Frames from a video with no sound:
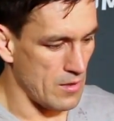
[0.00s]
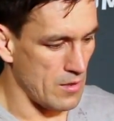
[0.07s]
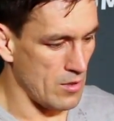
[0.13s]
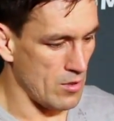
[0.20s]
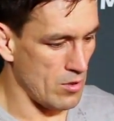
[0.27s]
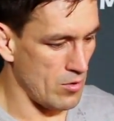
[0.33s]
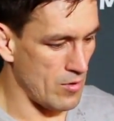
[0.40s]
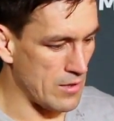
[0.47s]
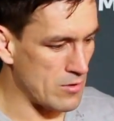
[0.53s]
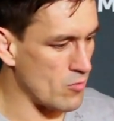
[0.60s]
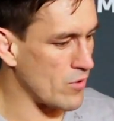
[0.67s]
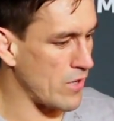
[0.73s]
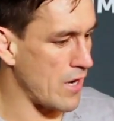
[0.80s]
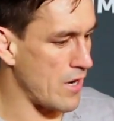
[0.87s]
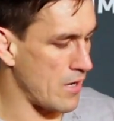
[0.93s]
you know, I
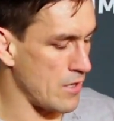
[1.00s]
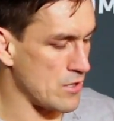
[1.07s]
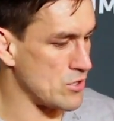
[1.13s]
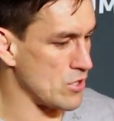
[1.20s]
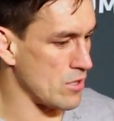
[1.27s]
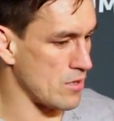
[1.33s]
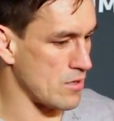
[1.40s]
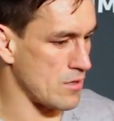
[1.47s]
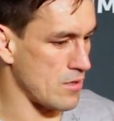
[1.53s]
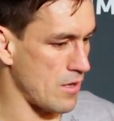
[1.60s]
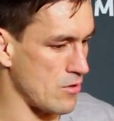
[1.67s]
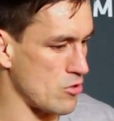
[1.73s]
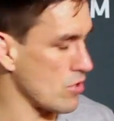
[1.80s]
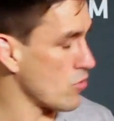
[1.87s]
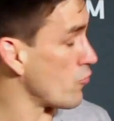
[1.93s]
don't care. I just
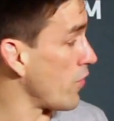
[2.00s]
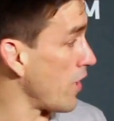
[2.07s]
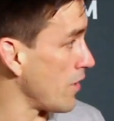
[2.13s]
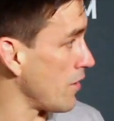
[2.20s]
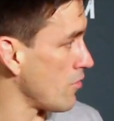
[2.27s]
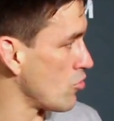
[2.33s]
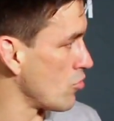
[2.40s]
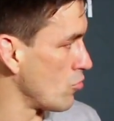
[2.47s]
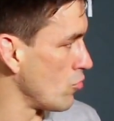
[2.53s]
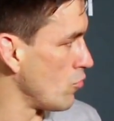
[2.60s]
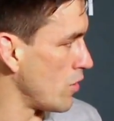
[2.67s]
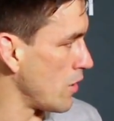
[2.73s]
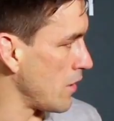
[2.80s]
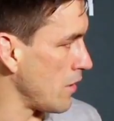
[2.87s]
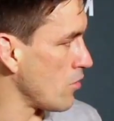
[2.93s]
I just ready to do
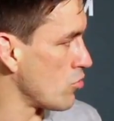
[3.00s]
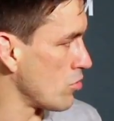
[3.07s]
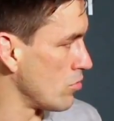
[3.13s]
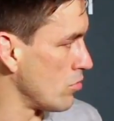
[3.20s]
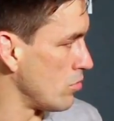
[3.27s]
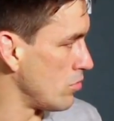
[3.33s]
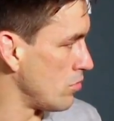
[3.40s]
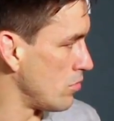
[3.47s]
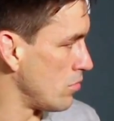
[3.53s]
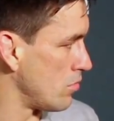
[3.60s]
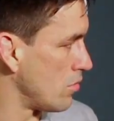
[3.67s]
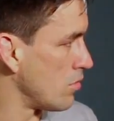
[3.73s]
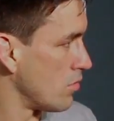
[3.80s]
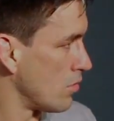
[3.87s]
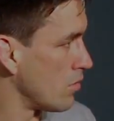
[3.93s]
what I need to
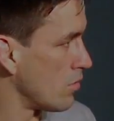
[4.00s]
do.